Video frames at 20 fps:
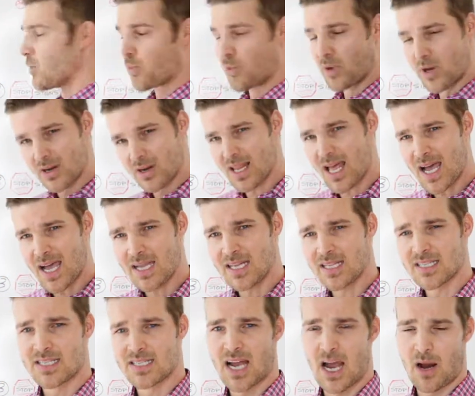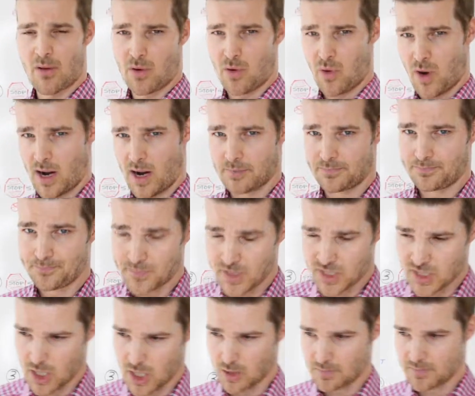rear light is not required.
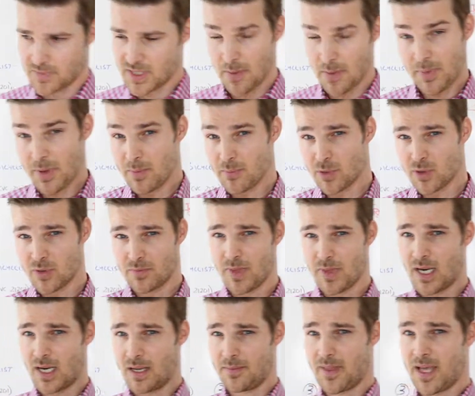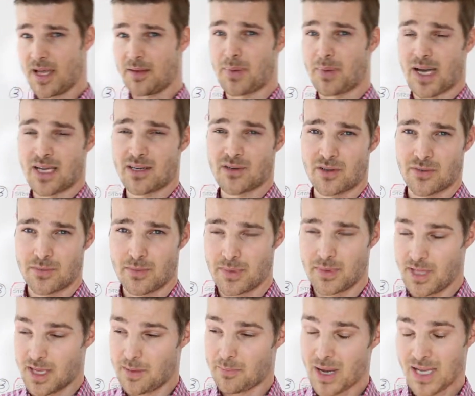So some people that
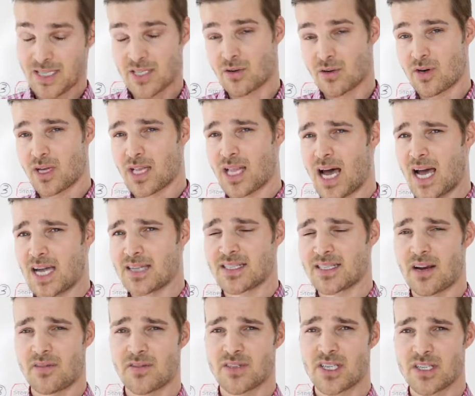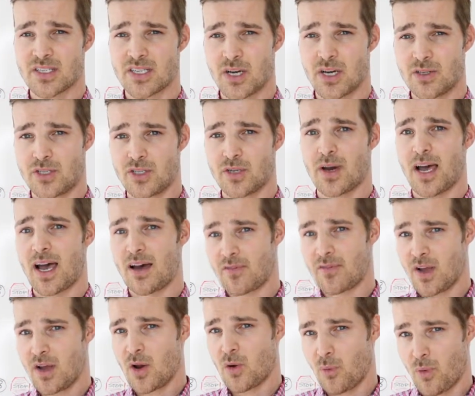bicycle a lot in San Francisco do have
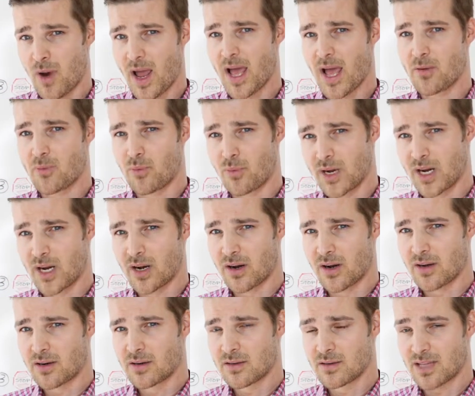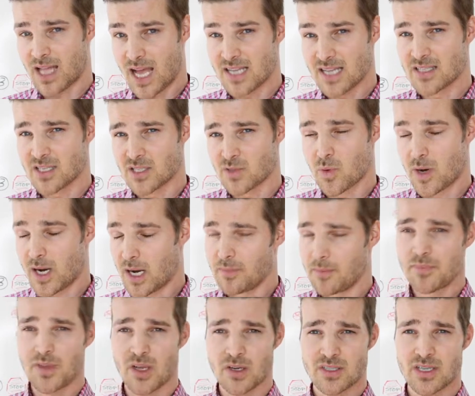red rear lights as
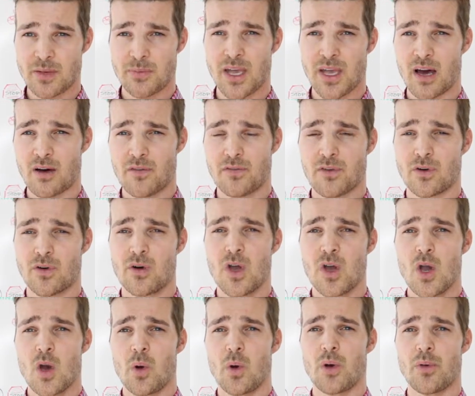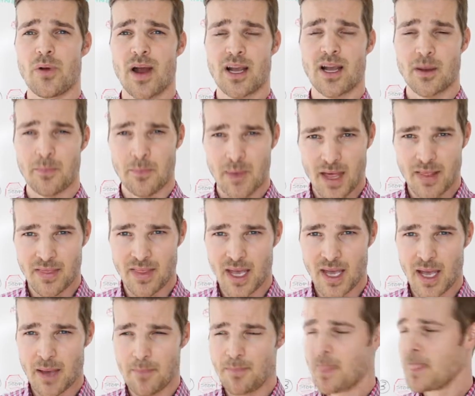well. Those can be helpful. We recommend
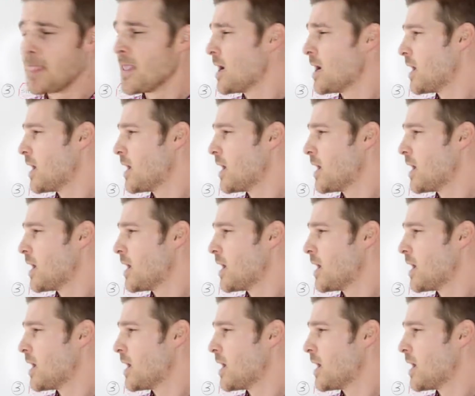them.